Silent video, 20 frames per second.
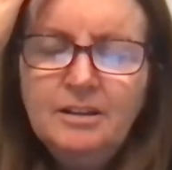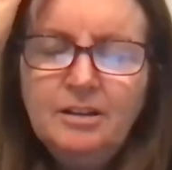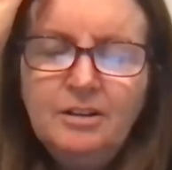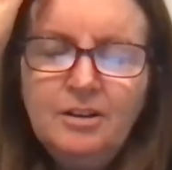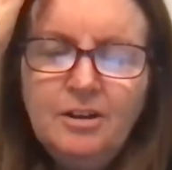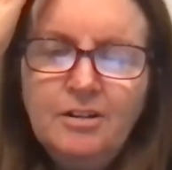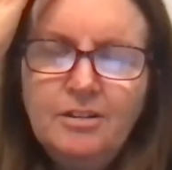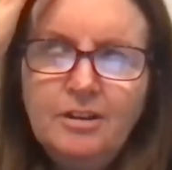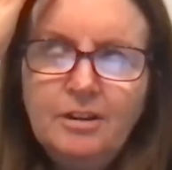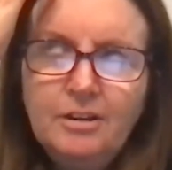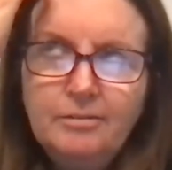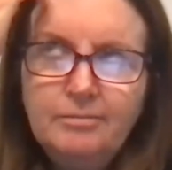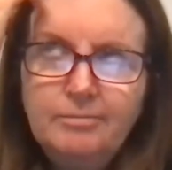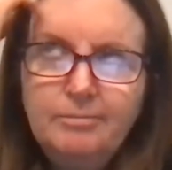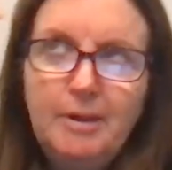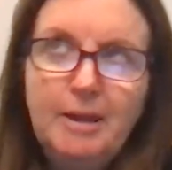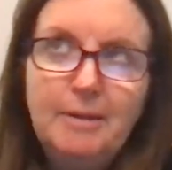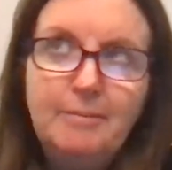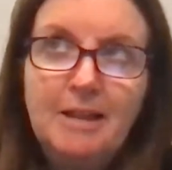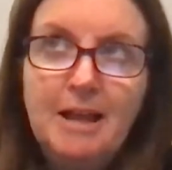that
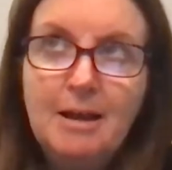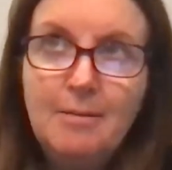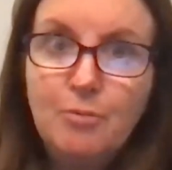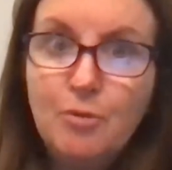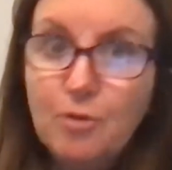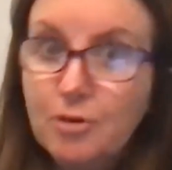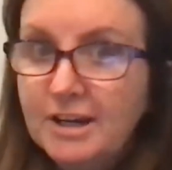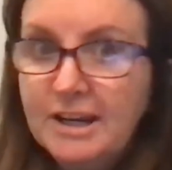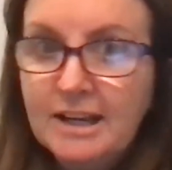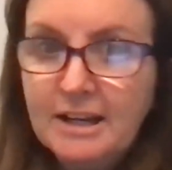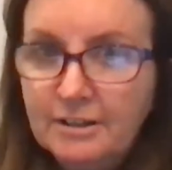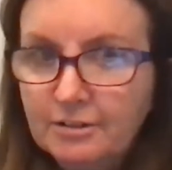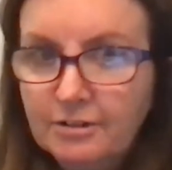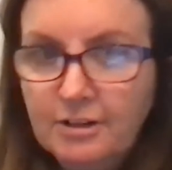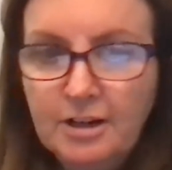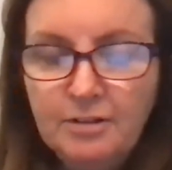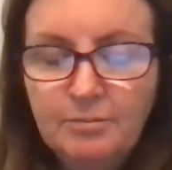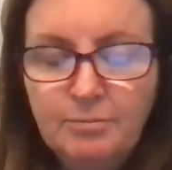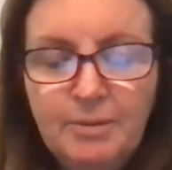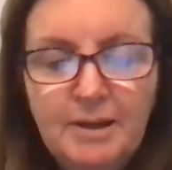people aren't born
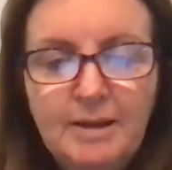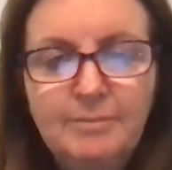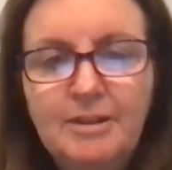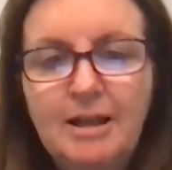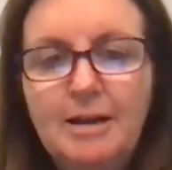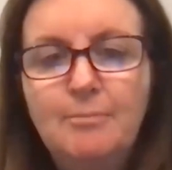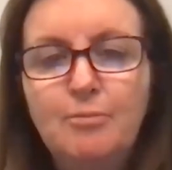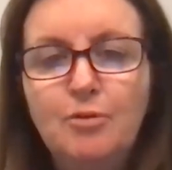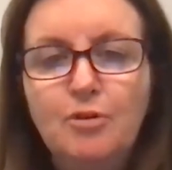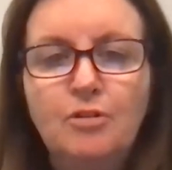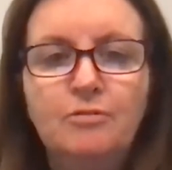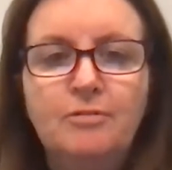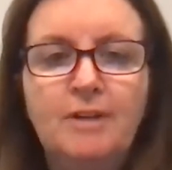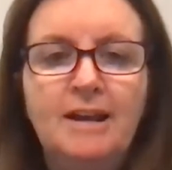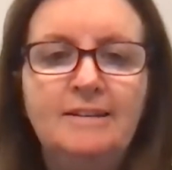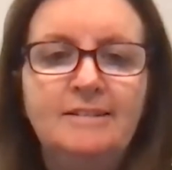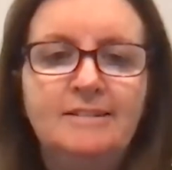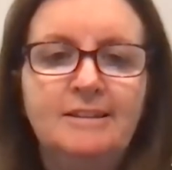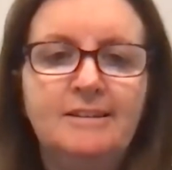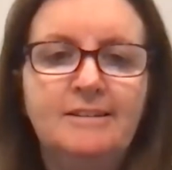ignorant, people aren't born
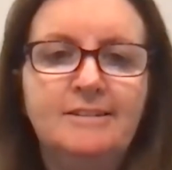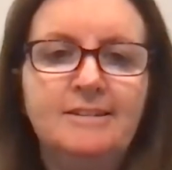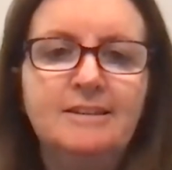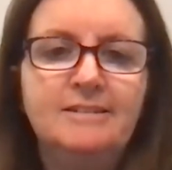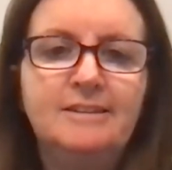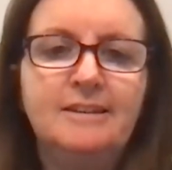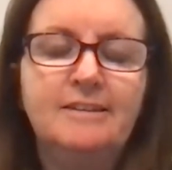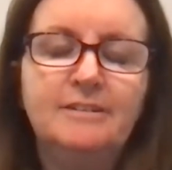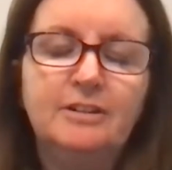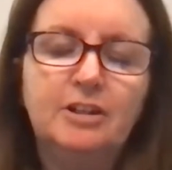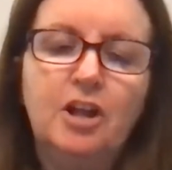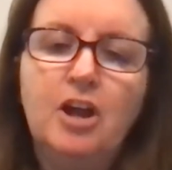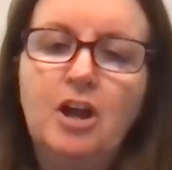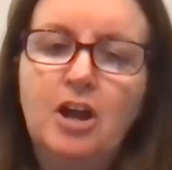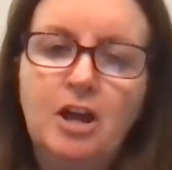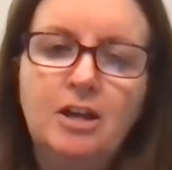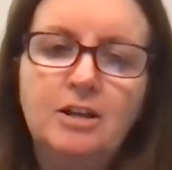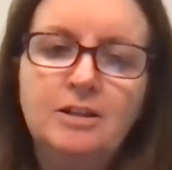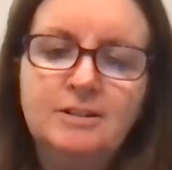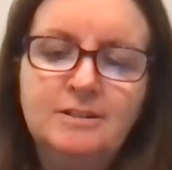racist, this is
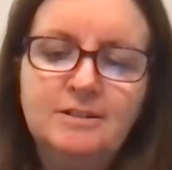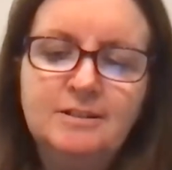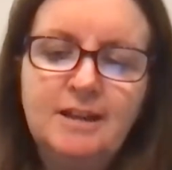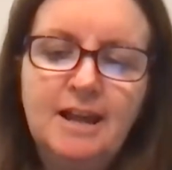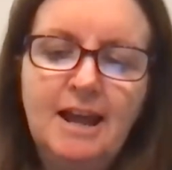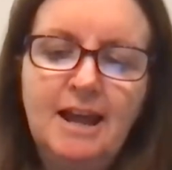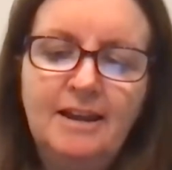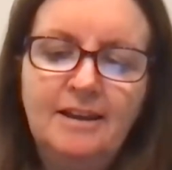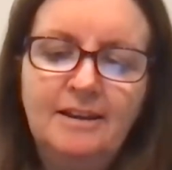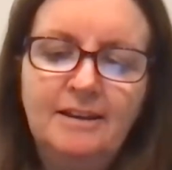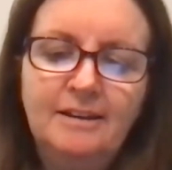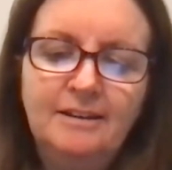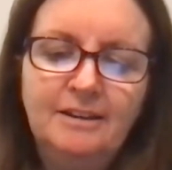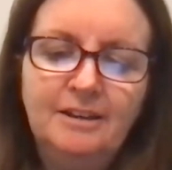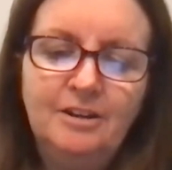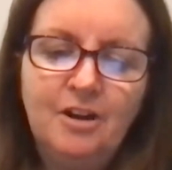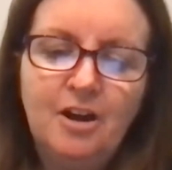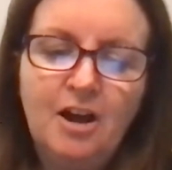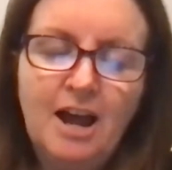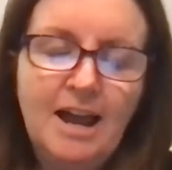learned. And,
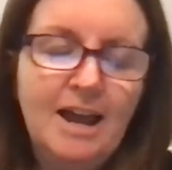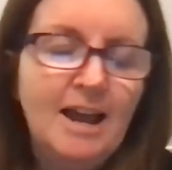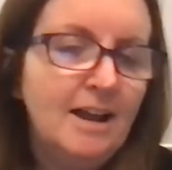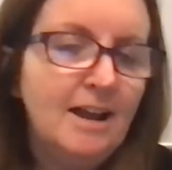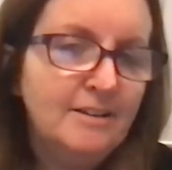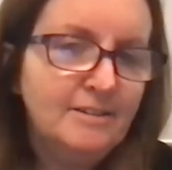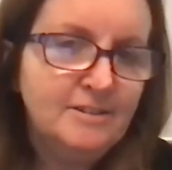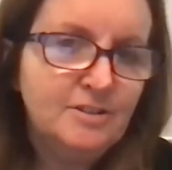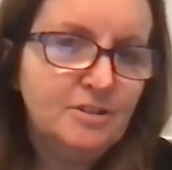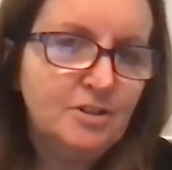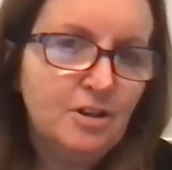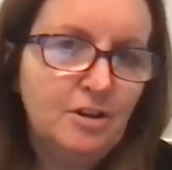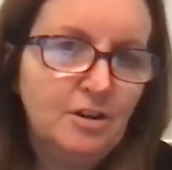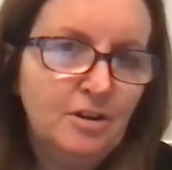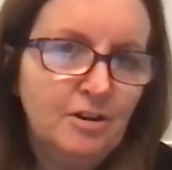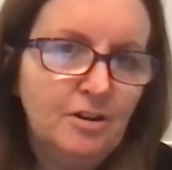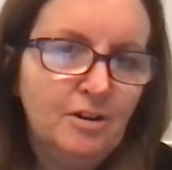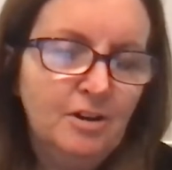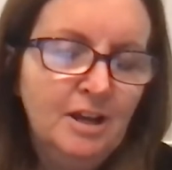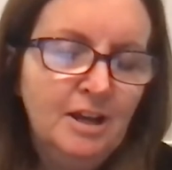I asked
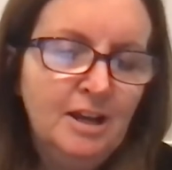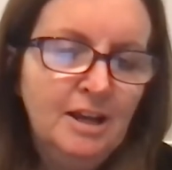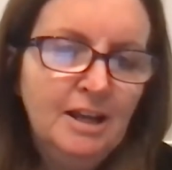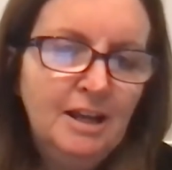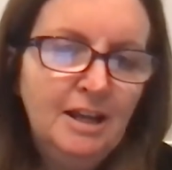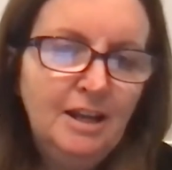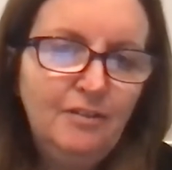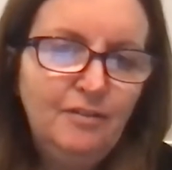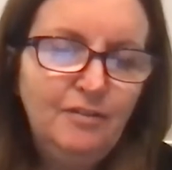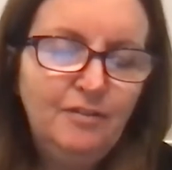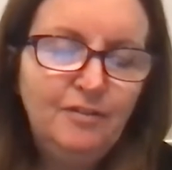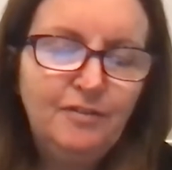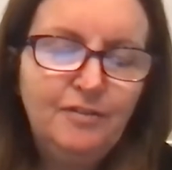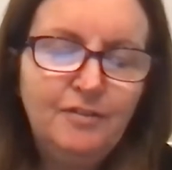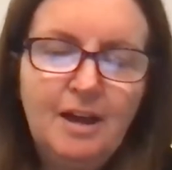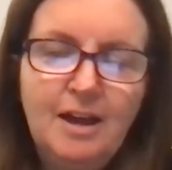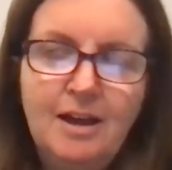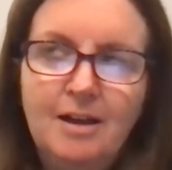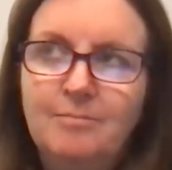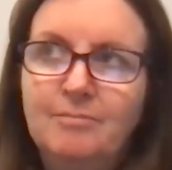you if
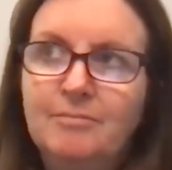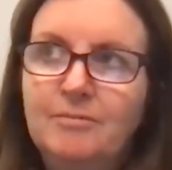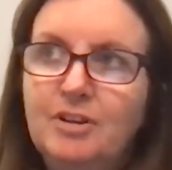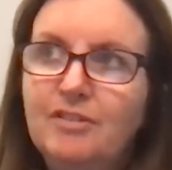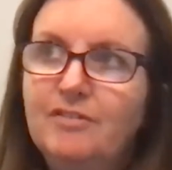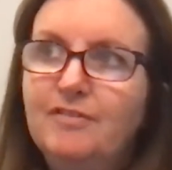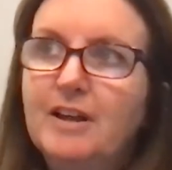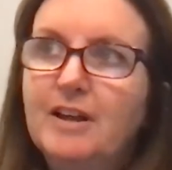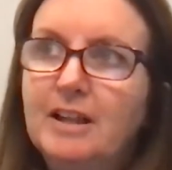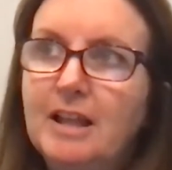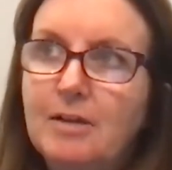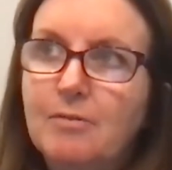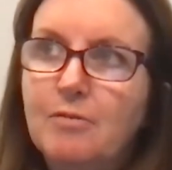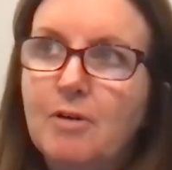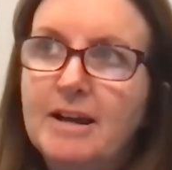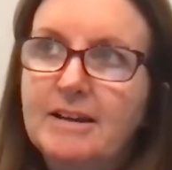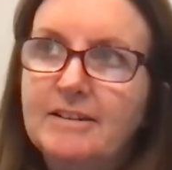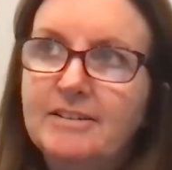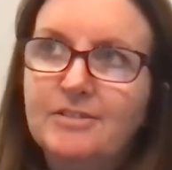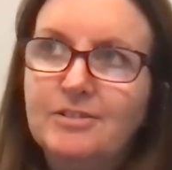you felt like
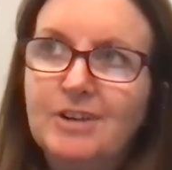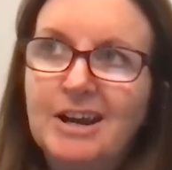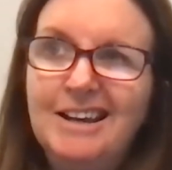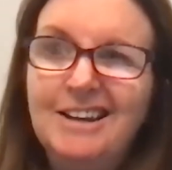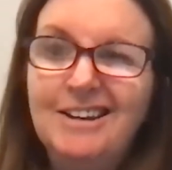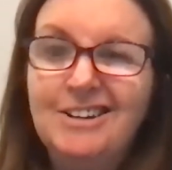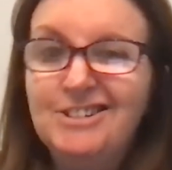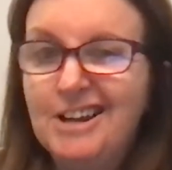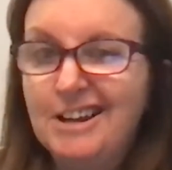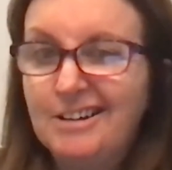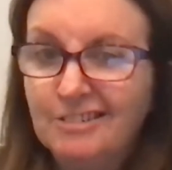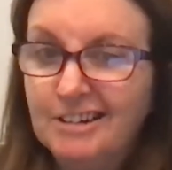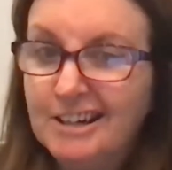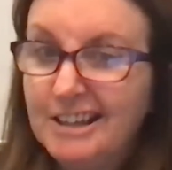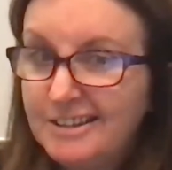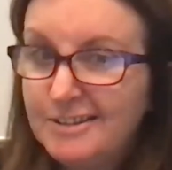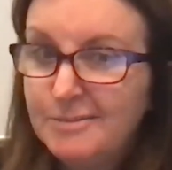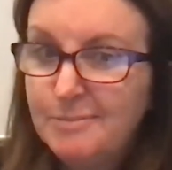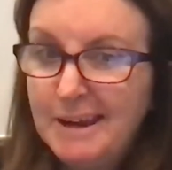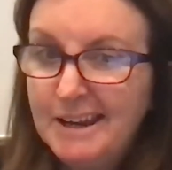white Australia,
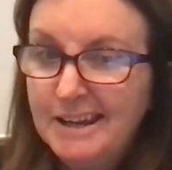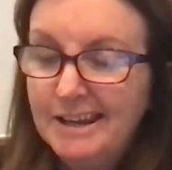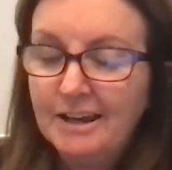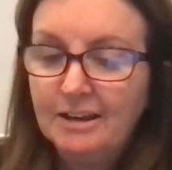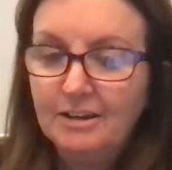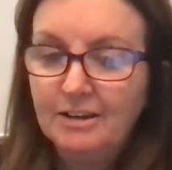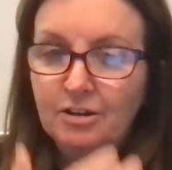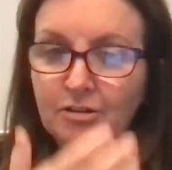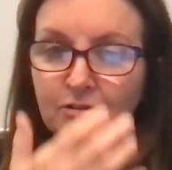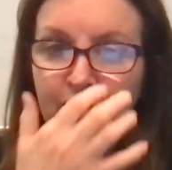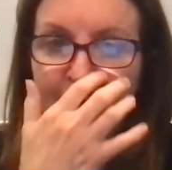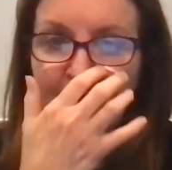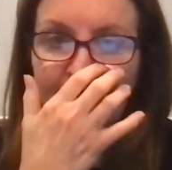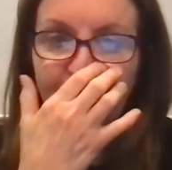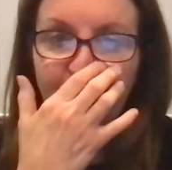generally speaking, knew enough